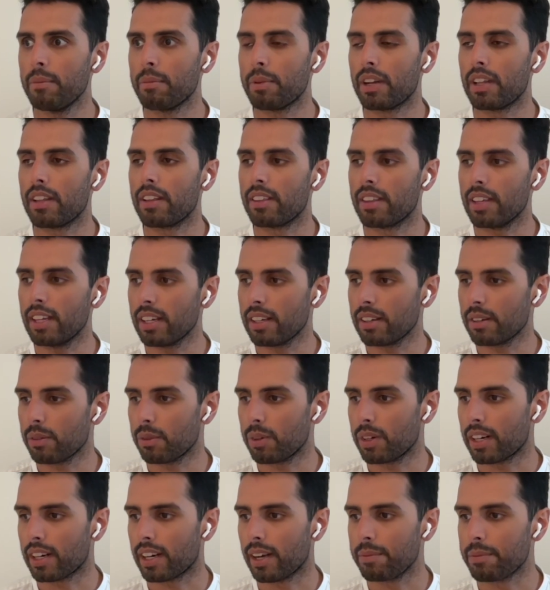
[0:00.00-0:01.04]
But I think
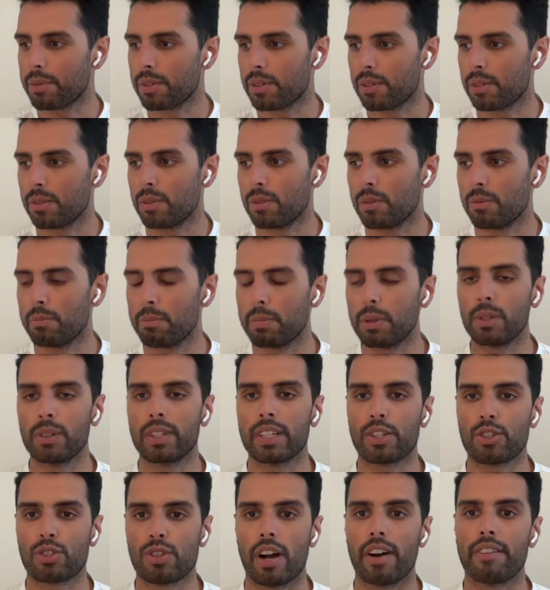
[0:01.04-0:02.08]
when it comes to
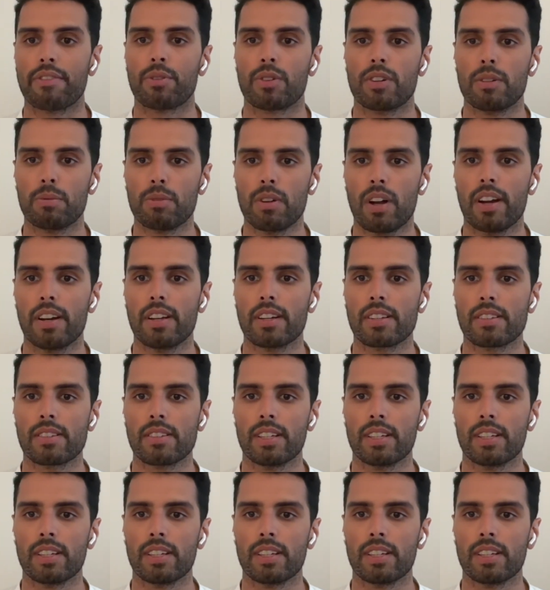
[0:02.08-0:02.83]
building software products,